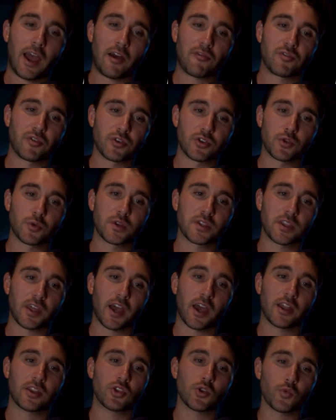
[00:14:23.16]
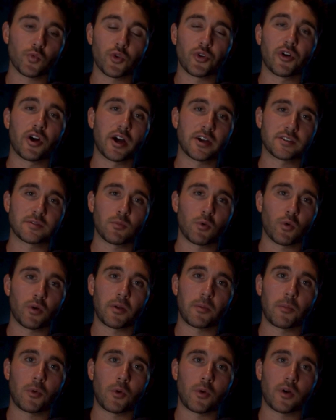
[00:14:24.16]
after doing that, you realize
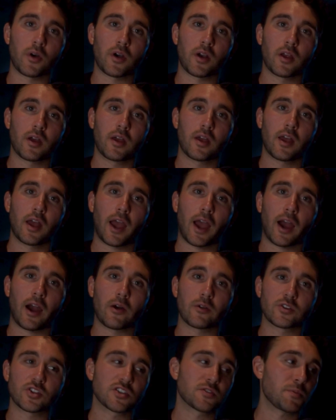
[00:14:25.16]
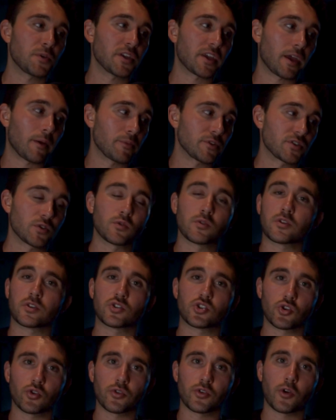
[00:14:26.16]
more and more how just being able to
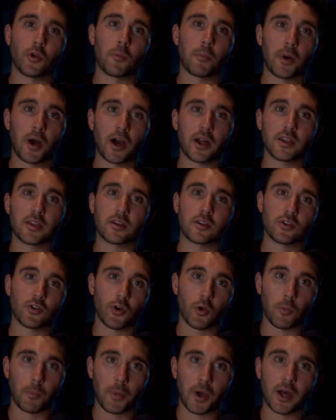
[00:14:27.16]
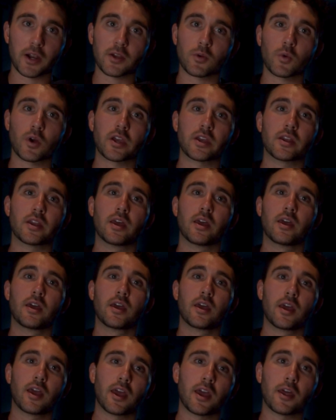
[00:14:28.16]
control your own body and your own body weight
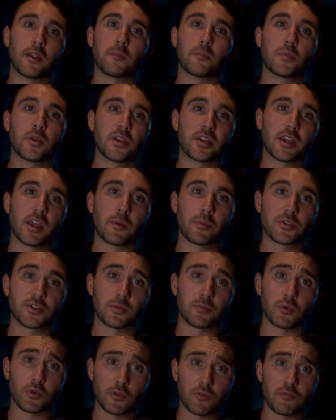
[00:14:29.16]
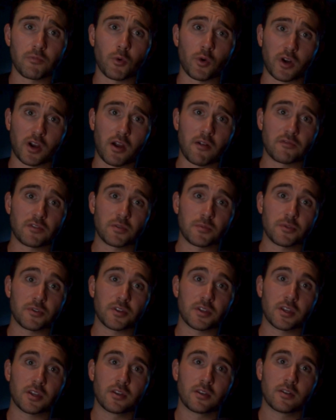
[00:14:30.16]
and being able to move more
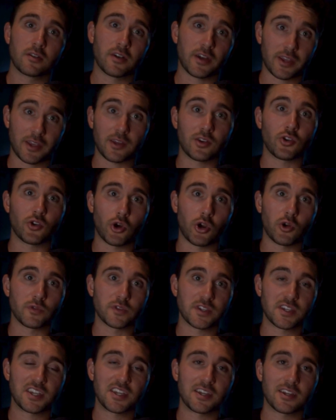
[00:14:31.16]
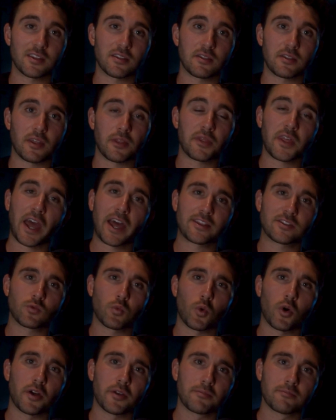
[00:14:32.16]
comfortably, like in your own skin,
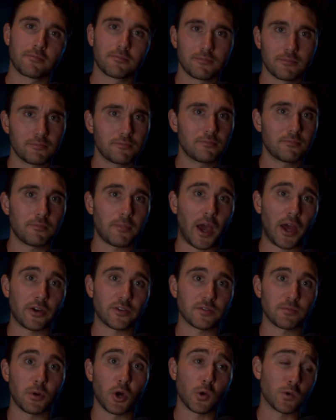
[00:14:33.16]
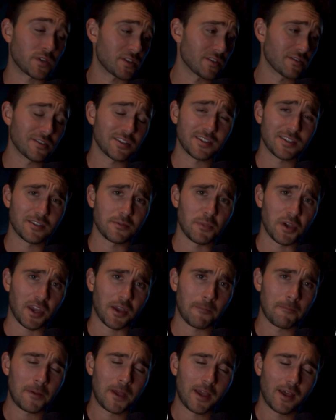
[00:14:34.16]
that's what matters most, at least to
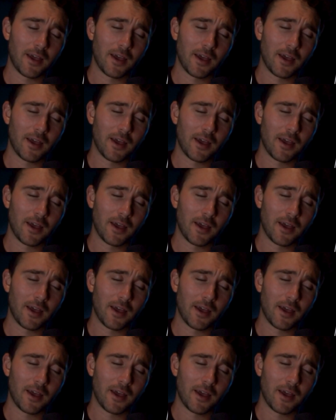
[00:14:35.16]
me.